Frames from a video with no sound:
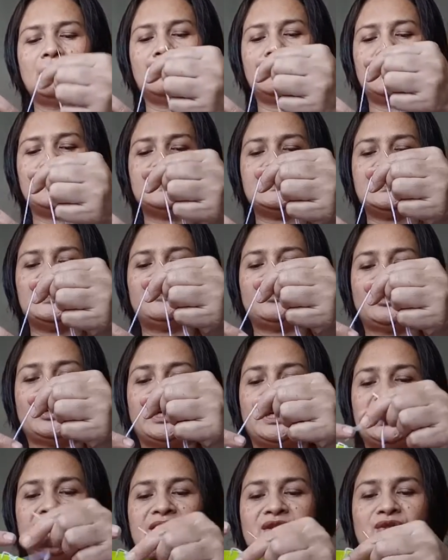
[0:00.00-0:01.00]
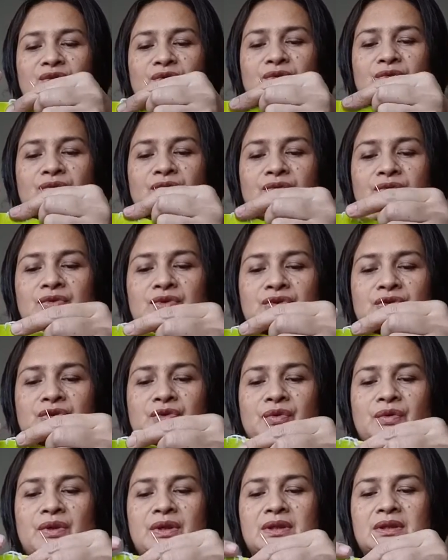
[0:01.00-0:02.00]
easy for kids to
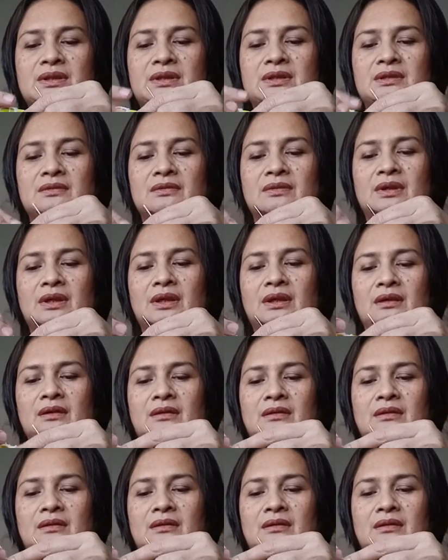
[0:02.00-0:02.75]
do this. Okay,